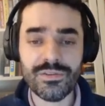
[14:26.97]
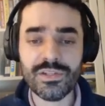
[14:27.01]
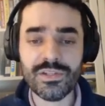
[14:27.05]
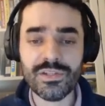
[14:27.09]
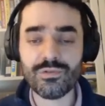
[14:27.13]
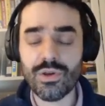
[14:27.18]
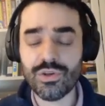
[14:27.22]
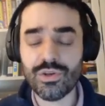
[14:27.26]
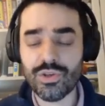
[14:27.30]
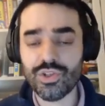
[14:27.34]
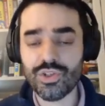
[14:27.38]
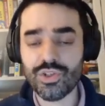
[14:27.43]

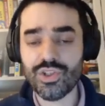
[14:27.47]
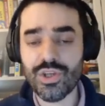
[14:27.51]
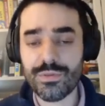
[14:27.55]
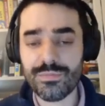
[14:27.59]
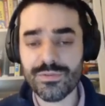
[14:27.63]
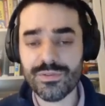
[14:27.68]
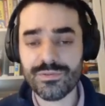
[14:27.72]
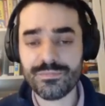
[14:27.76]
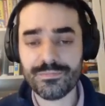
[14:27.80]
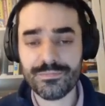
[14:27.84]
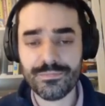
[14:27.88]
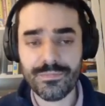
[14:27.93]

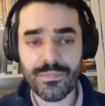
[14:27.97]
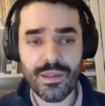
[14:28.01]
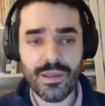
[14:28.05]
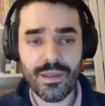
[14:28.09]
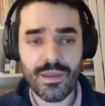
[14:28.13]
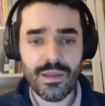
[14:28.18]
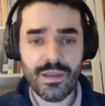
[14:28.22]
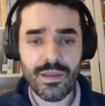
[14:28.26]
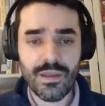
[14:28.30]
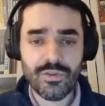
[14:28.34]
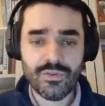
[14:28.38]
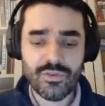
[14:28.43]
relationships.
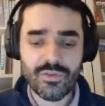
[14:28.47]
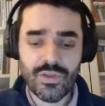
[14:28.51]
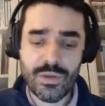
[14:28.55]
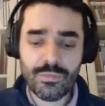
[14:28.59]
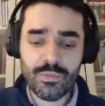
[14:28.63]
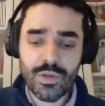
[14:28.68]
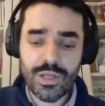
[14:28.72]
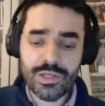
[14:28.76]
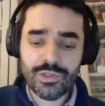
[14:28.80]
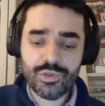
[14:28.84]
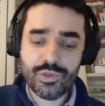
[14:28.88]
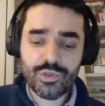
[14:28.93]
So I'm
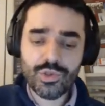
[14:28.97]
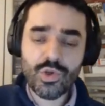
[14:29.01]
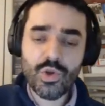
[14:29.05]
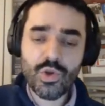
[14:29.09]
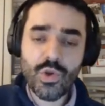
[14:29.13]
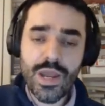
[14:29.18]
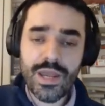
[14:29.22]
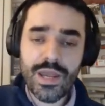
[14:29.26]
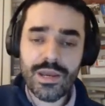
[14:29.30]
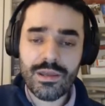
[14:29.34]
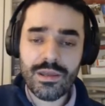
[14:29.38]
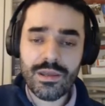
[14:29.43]
going to go
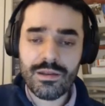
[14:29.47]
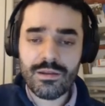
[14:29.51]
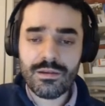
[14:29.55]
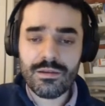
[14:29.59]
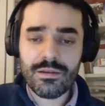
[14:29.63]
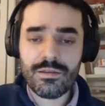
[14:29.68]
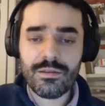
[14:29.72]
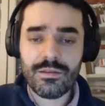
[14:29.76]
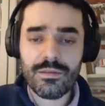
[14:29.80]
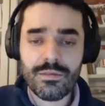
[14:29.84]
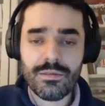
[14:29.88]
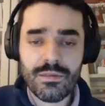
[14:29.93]
ahead
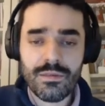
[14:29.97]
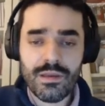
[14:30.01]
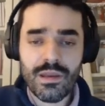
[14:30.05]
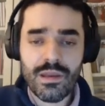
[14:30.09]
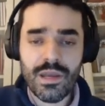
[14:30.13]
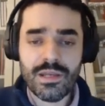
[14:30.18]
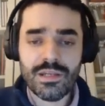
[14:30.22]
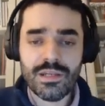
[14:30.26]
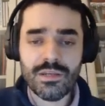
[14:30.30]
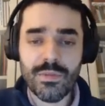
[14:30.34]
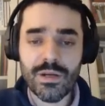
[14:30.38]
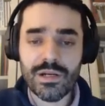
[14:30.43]

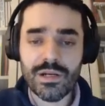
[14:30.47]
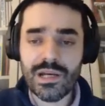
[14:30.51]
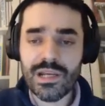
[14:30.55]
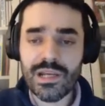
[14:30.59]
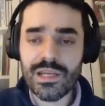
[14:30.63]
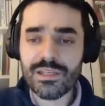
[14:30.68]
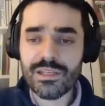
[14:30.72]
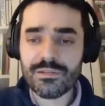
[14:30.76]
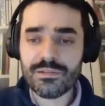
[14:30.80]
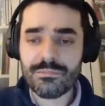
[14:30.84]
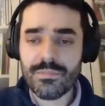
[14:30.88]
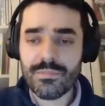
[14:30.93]
and double
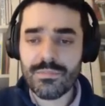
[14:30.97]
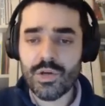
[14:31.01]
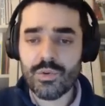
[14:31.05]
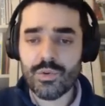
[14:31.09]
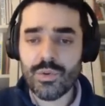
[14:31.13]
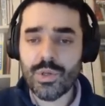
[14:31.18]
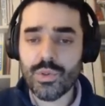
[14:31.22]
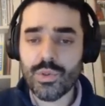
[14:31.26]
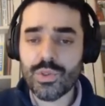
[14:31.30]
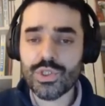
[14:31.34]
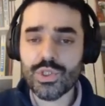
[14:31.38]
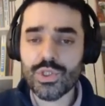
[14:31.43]
click and
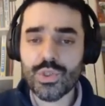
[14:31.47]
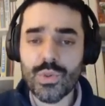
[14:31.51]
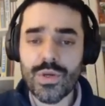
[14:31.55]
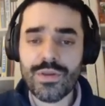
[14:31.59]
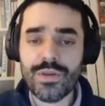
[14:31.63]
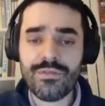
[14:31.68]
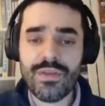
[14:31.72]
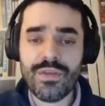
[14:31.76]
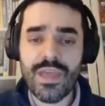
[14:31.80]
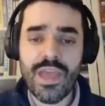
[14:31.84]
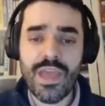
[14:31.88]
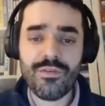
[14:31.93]
we
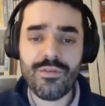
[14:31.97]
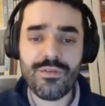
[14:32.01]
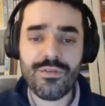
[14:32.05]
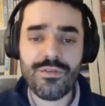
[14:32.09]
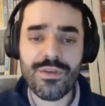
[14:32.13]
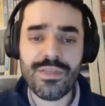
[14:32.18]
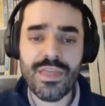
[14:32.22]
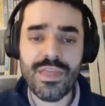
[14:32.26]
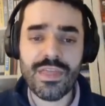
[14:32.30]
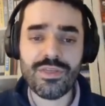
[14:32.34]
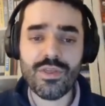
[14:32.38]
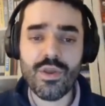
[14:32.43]
retrieve
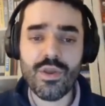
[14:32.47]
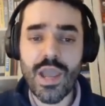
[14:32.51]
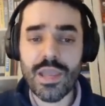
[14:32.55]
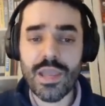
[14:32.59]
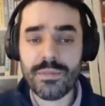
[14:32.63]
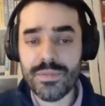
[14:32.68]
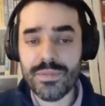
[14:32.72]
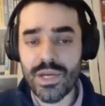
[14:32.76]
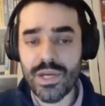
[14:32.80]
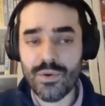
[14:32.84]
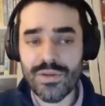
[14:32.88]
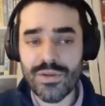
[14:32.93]
everything that the
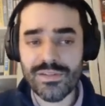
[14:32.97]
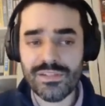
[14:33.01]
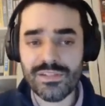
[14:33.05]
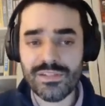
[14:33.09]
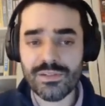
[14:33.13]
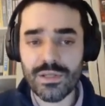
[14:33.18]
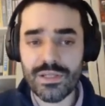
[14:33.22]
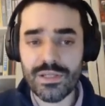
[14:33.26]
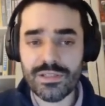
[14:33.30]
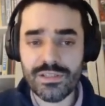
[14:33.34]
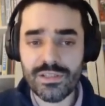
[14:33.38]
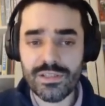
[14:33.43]
IP address is
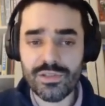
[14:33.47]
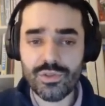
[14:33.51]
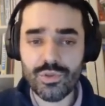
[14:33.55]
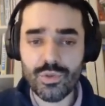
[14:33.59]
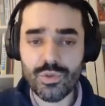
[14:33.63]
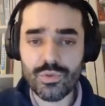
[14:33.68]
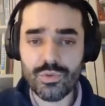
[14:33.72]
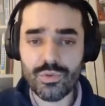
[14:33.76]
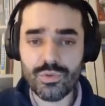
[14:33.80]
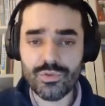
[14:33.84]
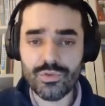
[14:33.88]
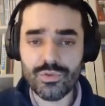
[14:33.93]
connected
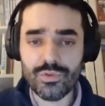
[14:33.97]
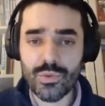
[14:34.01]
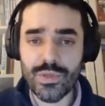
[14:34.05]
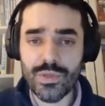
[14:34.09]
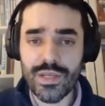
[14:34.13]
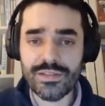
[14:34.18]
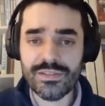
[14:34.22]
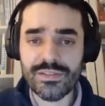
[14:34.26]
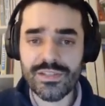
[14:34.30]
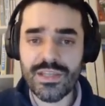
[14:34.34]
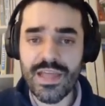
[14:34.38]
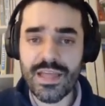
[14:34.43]
to. So we
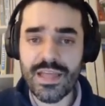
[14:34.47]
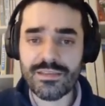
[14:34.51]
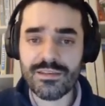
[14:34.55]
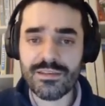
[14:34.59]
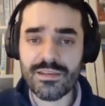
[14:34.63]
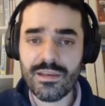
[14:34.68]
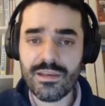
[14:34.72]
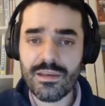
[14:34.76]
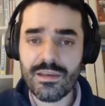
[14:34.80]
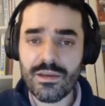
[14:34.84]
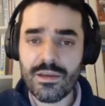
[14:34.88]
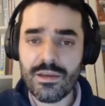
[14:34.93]
can see that
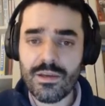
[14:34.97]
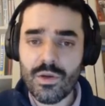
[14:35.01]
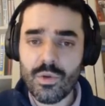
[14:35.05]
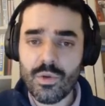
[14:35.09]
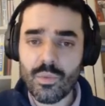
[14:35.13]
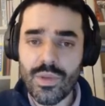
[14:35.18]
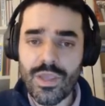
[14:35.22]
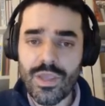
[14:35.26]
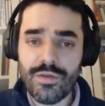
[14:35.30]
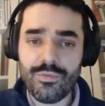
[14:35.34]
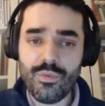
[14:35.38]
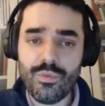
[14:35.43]

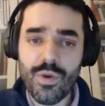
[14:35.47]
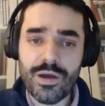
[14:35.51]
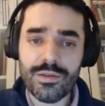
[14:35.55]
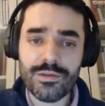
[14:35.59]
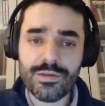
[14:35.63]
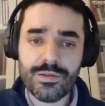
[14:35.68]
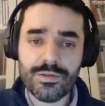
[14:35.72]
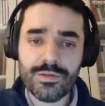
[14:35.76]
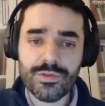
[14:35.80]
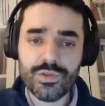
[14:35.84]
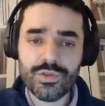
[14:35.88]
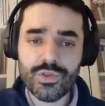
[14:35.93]
we have
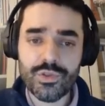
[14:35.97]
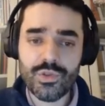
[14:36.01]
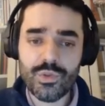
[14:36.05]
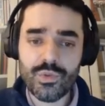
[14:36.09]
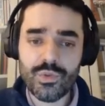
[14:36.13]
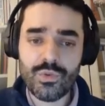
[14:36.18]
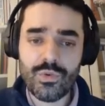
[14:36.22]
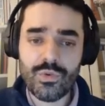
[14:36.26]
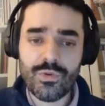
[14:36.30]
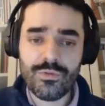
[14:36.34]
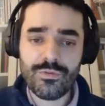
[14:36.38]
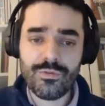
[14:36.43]
1,
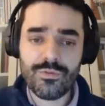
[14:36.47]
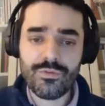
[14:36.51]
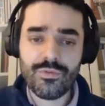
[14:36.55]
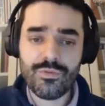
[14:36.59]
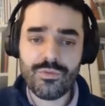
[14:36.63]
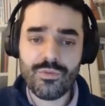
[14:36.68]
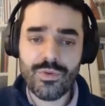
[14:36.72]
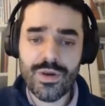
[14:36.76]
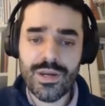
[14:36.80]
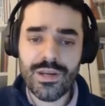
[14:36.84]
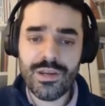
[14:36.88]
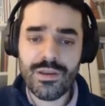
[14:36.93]
2,
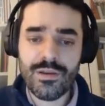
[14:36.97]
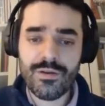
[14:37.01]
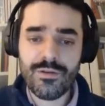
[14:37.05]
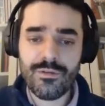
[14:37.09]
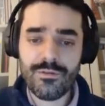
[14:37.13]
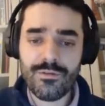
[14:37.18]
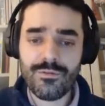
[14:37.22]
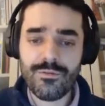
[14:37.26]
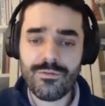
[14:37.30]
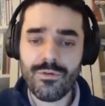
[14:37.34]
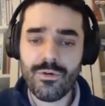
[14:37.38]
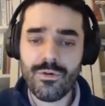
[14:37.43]
3,
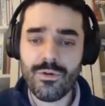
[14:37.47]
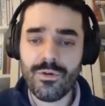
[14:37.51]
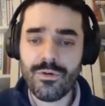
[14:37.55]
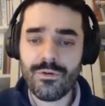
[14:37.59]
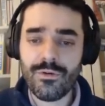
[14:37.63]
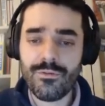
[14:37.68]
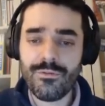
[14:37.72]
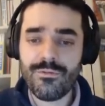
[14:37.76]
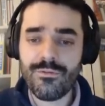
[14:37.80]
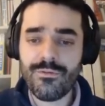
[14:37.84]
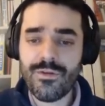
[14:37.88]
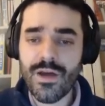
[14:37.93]
4,
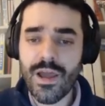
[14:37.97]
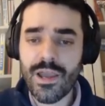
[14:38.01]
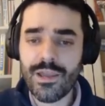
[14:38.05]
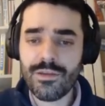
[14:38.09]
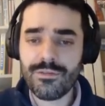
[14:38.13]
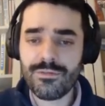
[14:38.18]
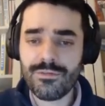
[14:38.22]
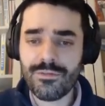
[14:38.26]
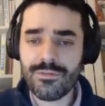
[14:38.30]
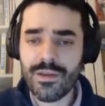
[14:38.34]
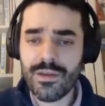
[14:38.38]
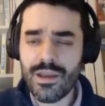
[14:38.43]

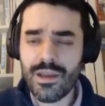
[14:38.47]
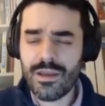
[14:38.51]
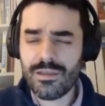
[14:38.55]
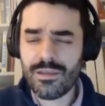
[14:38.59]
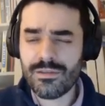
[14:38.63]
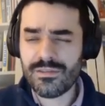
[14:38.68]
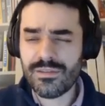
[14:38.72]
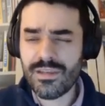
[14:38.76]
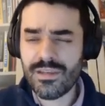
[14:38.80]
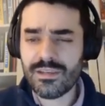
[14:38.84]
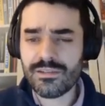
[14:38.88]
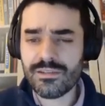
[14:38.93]
5,
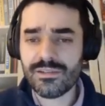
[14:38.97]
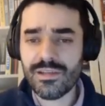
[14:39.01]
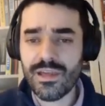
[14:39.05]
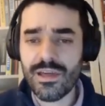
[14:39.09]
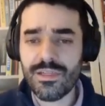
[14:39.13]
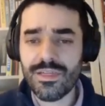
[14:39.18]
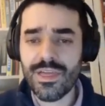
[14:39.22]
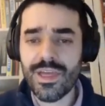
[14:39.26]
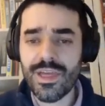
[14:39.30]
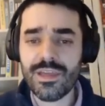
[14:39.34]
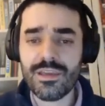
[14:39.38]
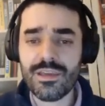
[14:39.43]
and 6, I
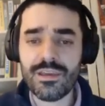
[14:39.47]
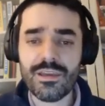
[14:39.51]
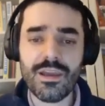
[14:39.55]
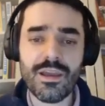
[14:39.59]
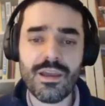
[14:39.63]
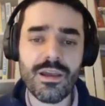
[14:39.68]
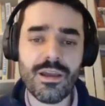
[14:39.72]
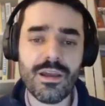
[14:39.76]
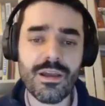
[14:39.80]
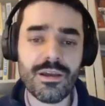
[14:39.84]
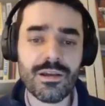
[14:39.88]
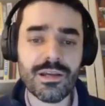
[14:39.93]
think,
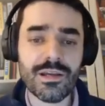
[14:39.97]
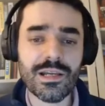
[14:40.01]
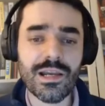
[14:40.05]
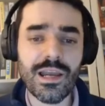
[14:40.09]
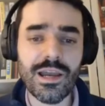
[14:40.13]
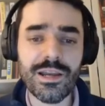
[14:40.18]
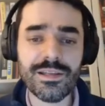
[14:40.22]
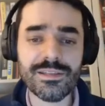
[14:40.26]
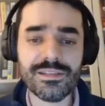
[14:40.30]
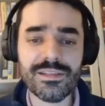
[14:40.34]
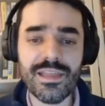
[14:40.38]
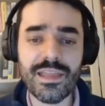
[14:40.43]

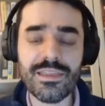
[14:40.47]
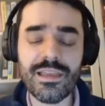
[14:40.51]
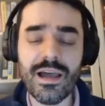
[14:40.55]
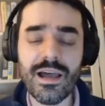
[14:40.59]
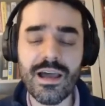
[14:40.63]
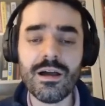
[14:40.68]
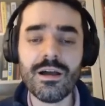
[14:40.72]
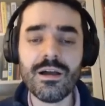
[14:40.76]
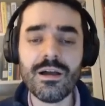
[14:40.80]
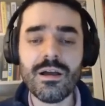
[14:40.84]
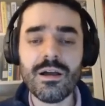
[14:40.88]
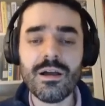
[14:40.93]
clients that
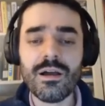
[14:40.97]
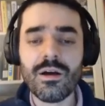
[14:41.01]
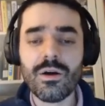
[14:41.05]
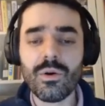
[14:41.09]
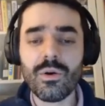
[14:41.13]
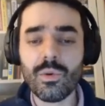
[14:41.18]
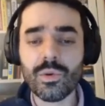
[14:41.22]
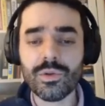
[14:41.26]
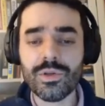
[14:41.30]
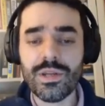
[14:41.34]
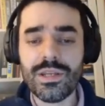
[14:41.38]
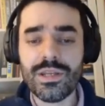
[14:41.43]
are
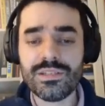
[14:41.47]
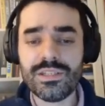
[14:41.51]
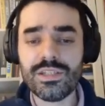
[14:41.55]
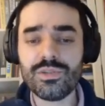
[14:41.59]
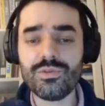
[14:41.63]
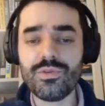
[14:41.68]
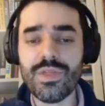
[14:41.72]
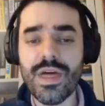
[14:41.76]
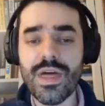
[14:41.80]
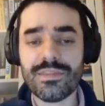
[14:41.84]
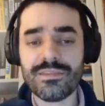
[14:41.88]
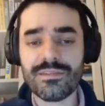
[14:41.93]
all connected
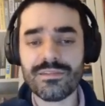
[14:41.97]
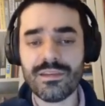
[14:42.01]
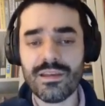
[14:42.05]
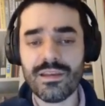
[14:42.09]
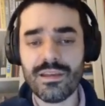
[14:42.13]
to that